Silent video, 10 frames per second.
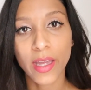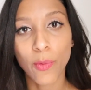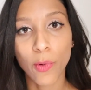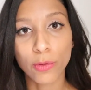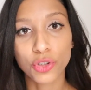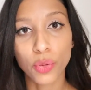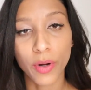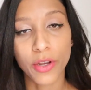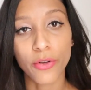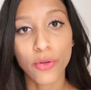it won't
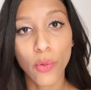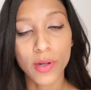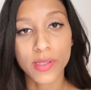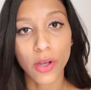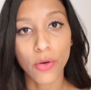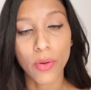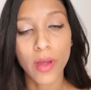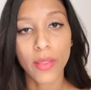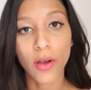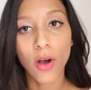shorten your torso.
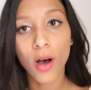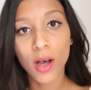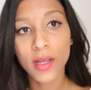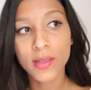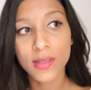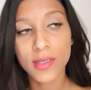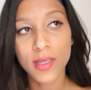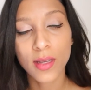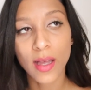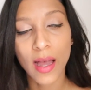The cons,
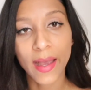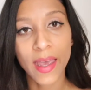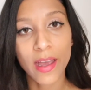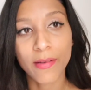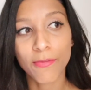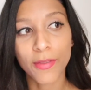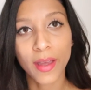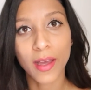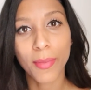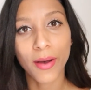I can't
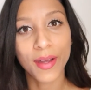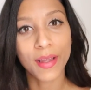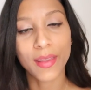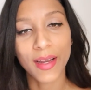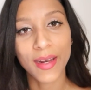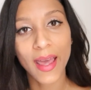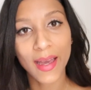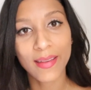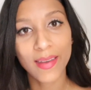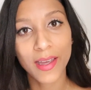think about anything
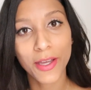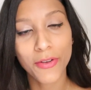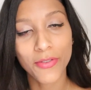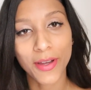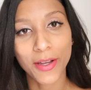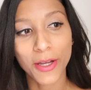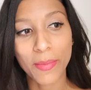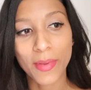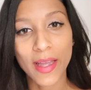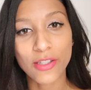negative.
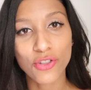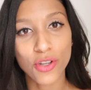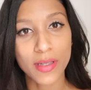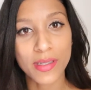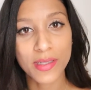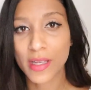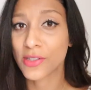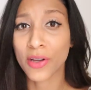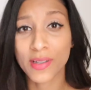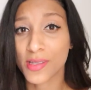Um, it's just, it's
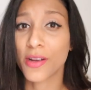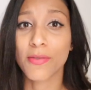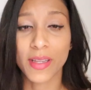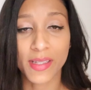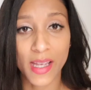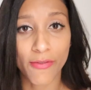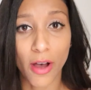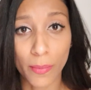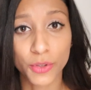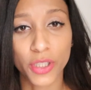honestly a really safe
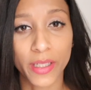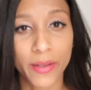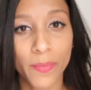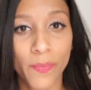option.